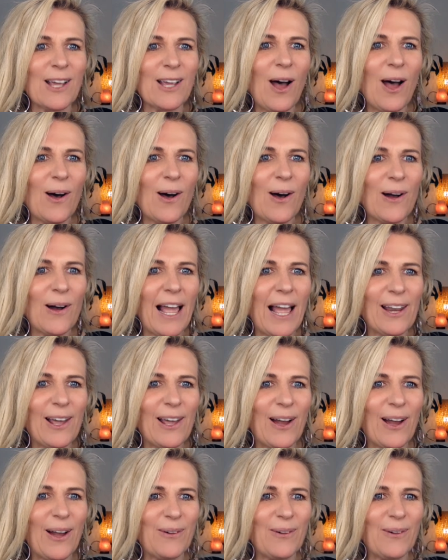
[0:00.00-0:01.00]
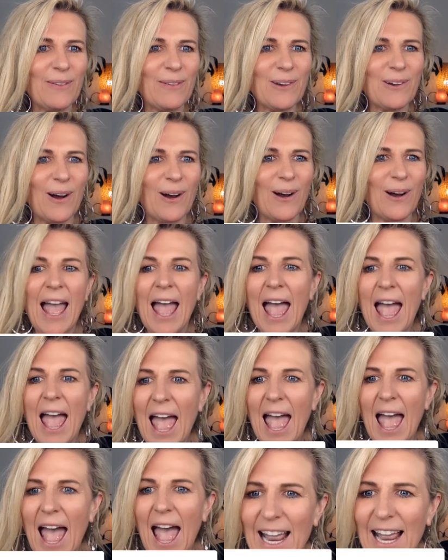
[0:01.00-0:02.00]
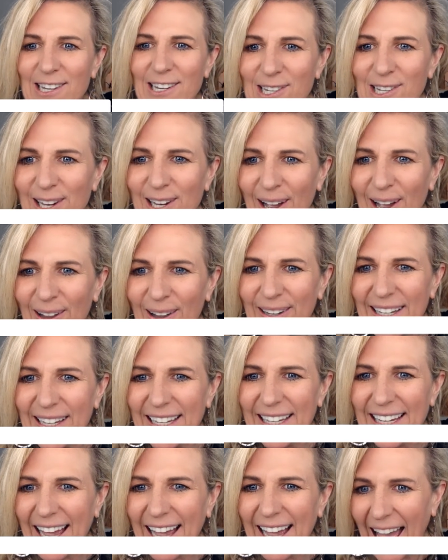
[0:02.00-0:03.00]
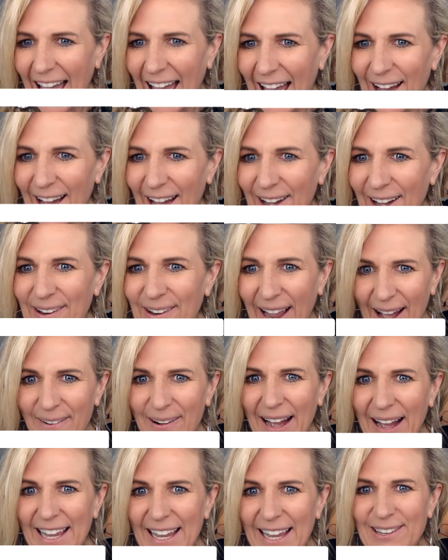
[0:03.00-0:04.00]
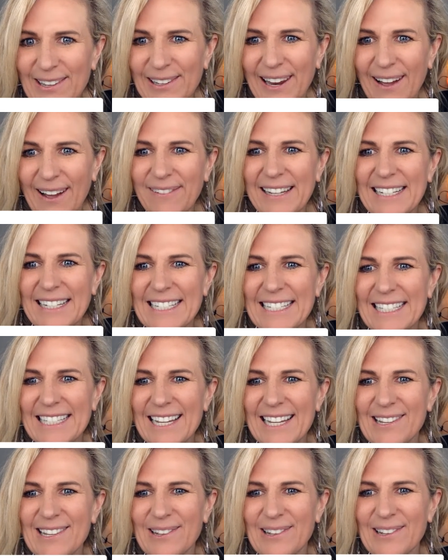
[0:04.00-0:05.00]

Oh, hello, we've got Angelo here. How are you? Lovely to see you.